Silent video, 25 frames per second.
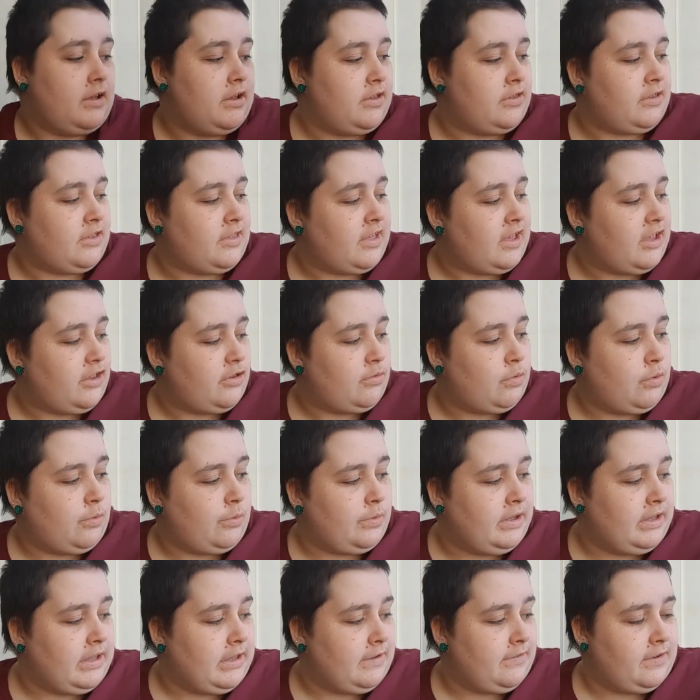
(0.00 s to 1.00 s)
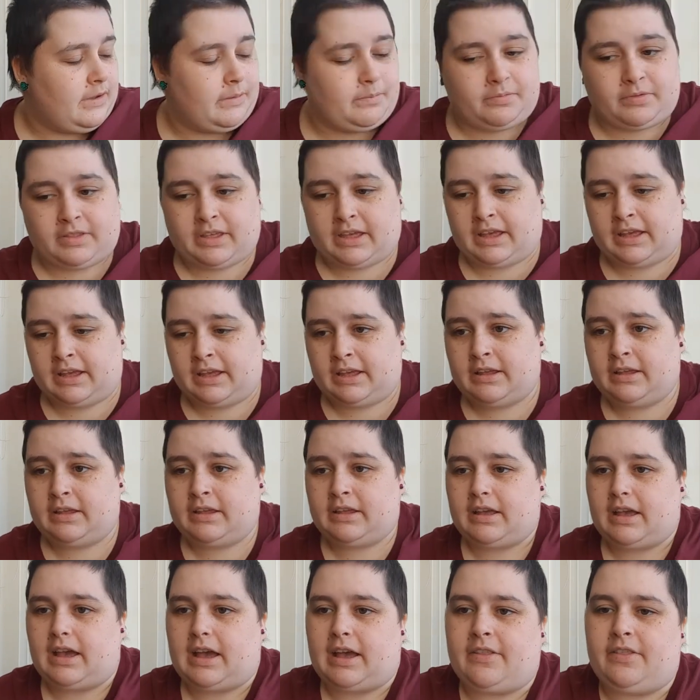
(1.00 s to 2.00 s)
So that's what we give him there.
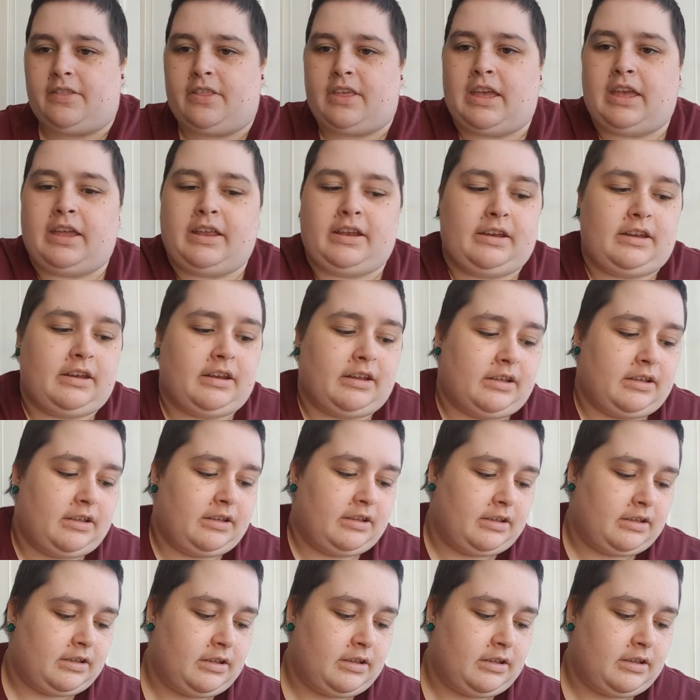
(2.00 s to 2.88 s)
And then